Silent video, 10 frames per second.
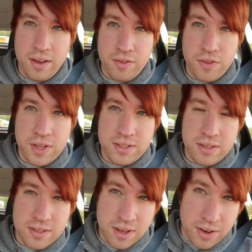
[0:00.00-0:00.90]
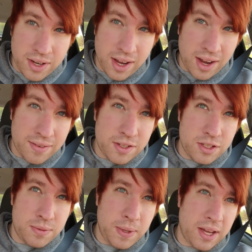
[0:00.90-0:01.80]
if this is going to have to
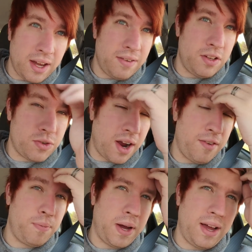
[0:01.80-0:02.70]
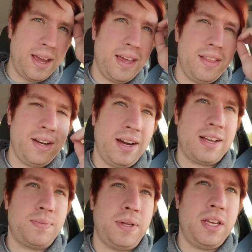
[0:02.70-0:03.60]
just be kind of a drive-by and then an
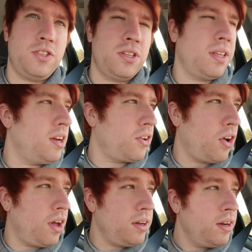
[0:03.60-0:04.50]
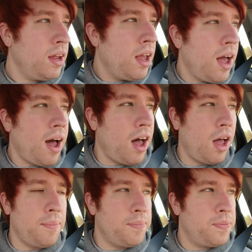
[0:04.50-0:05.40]
explanation later on.
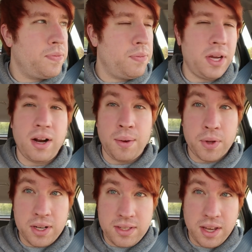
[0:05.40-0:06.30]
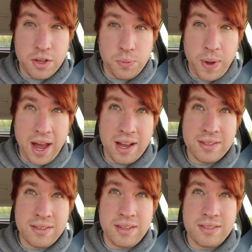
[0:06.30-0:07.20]
But I'm going to take you
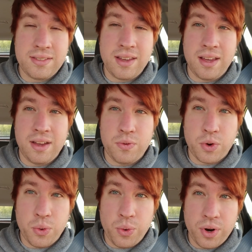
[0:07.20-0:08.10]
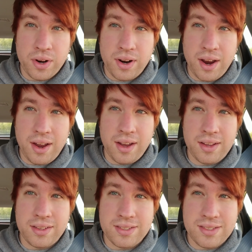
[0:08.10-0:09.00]
past it and record
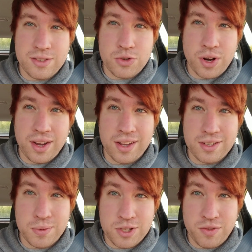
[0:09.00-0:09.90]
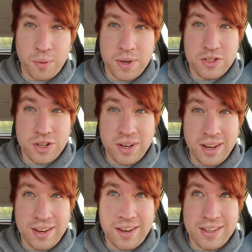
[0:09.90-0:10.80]
and try and get as much information
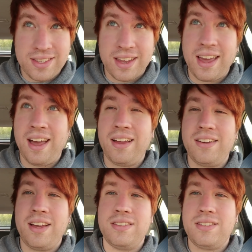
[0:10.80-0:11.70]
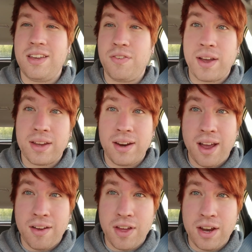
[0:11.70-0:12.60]
in as I can and see if I can
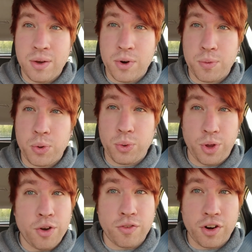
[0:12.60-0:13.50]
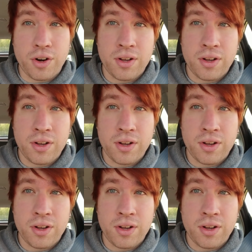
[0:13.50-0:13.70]
have anywhere to pull over.